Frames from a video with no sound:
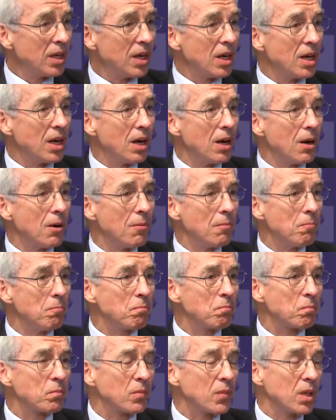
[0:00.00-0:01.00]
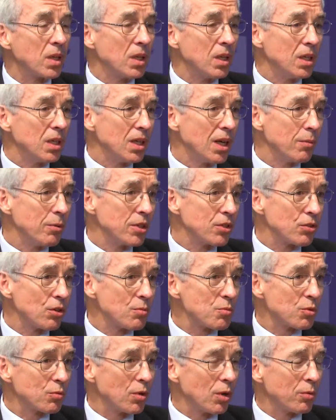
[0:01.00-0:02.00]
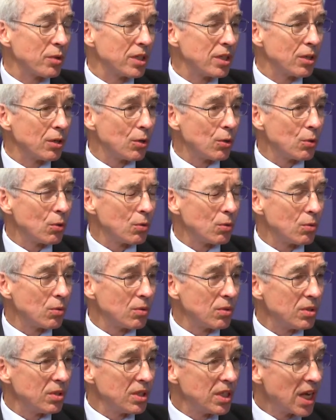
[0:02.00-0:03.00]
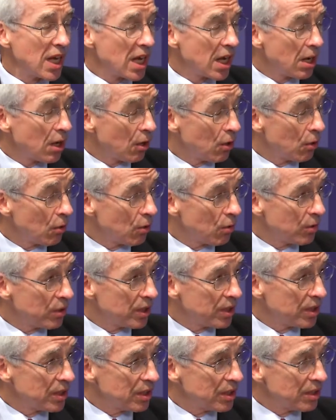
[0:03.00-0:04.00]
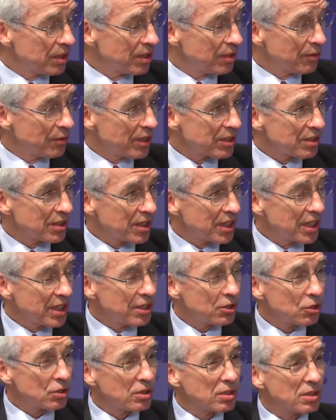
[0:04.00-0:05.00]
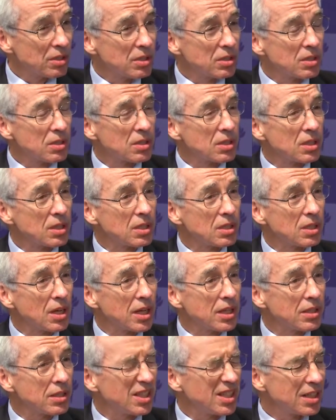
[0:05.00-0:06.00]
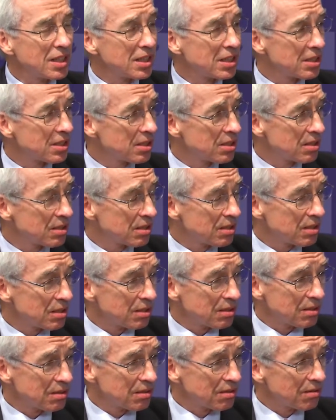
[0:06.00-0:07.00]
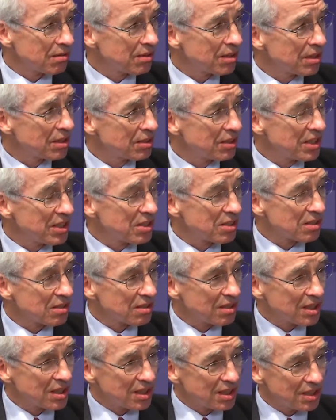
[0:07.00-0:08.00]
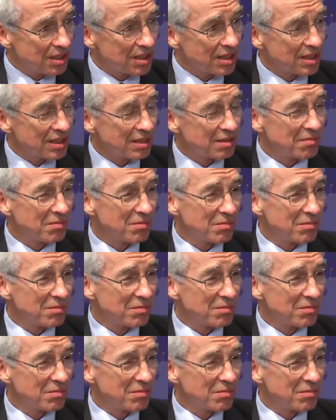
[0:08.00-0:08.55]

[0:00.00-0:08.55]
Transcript: Um, I mean, in terms of what we know now in, in the investigations, uh, I think it's uh, at least a, a